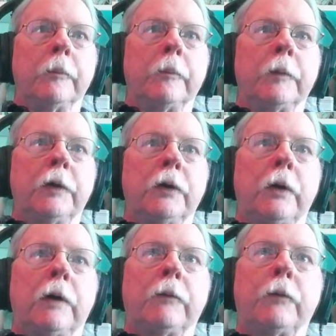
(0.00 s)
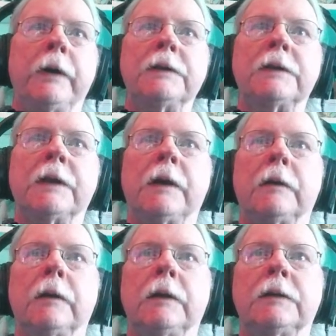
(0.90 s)
off. Why is that?
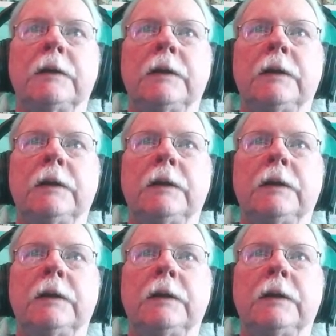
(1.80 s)
Did it